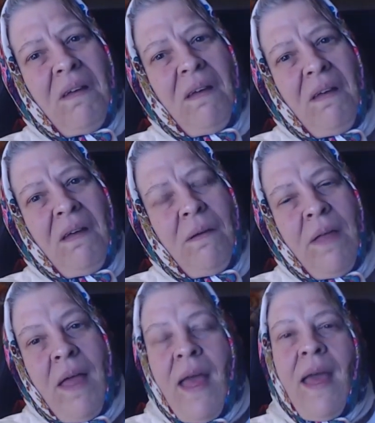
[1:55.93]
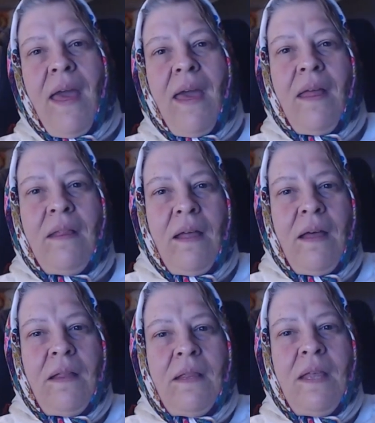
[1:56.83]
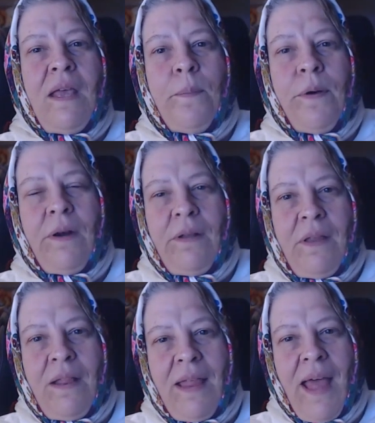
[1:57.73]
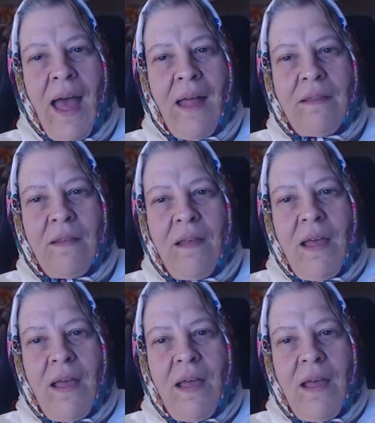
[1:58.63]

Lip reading: Yeah. And deeper than that,